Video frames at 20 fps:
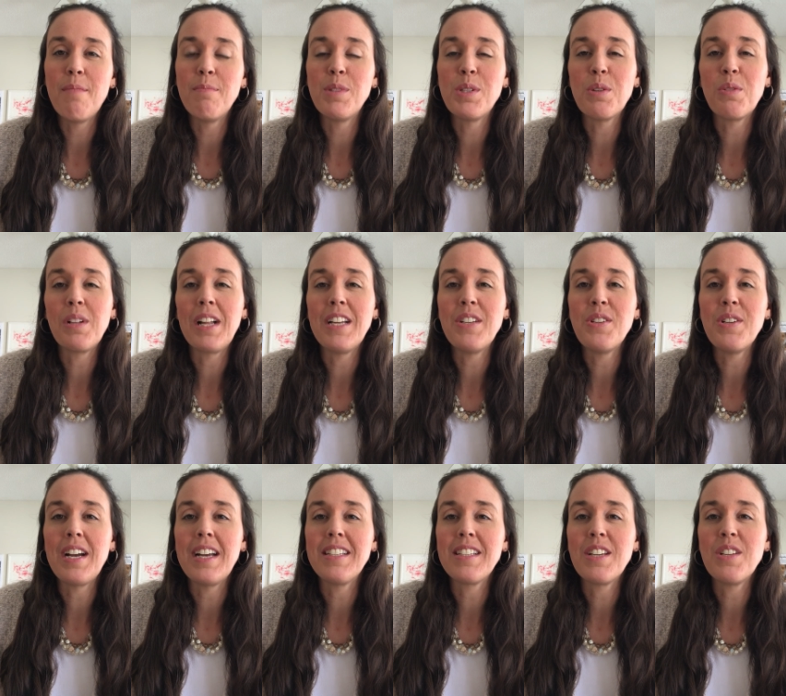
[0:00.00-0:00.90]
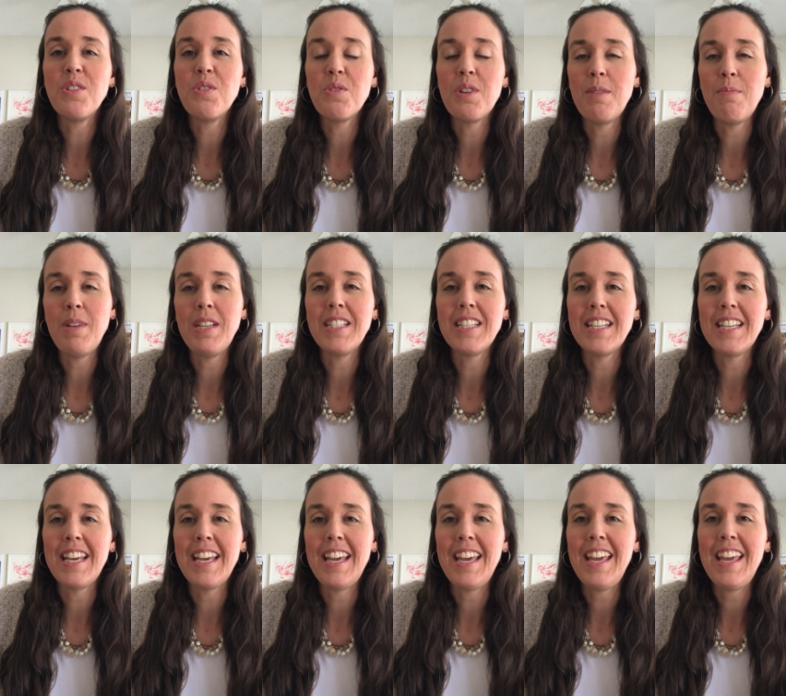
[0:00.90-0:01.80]
So glad you guys could join me
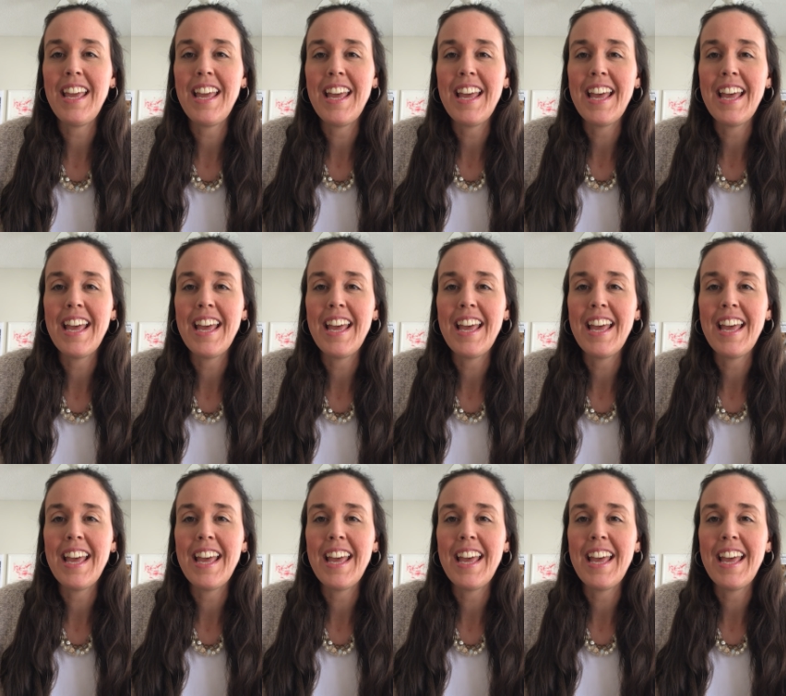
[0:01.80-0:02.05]
today.